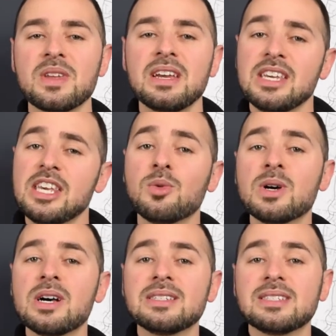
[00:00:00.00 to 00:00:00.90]
He
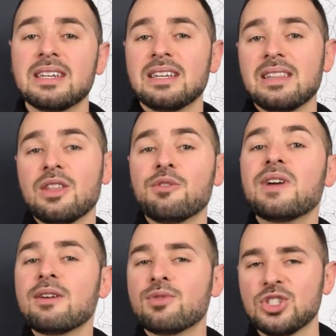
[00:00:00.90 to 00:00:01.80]
was the
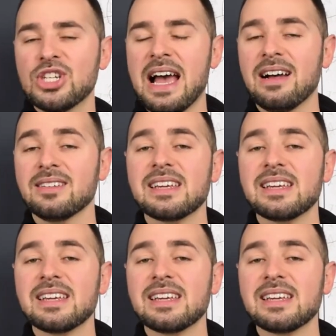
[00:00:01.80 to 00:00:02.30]
favorite child,